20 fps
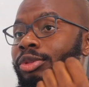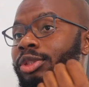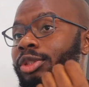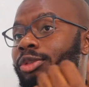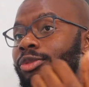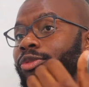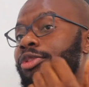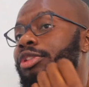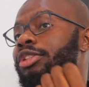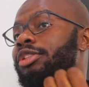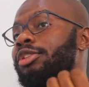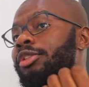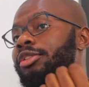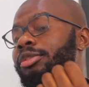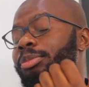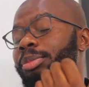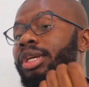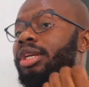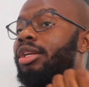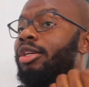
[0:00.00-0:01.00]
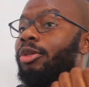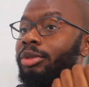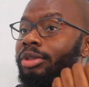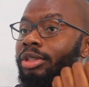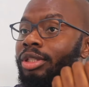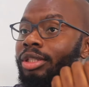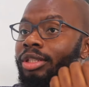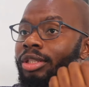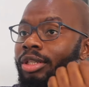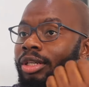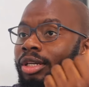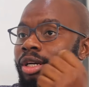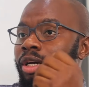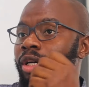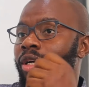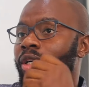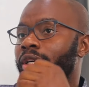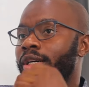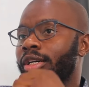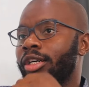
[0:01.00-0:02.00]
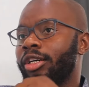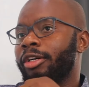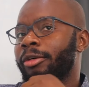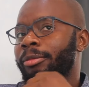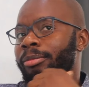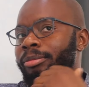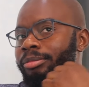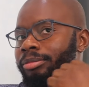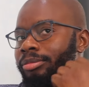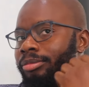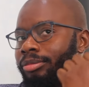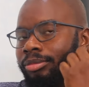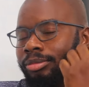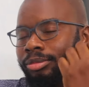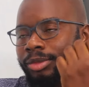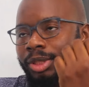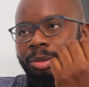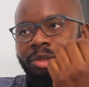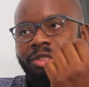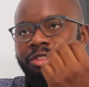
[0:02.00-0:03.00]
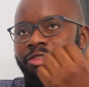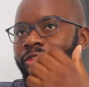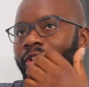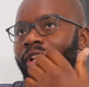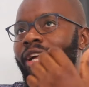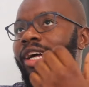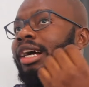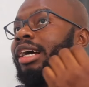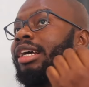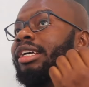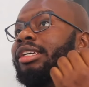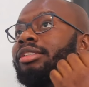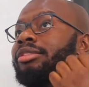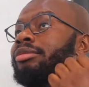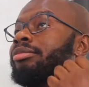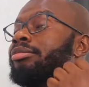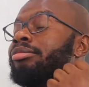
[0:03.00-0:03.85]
or 3-ton payload, maybe fly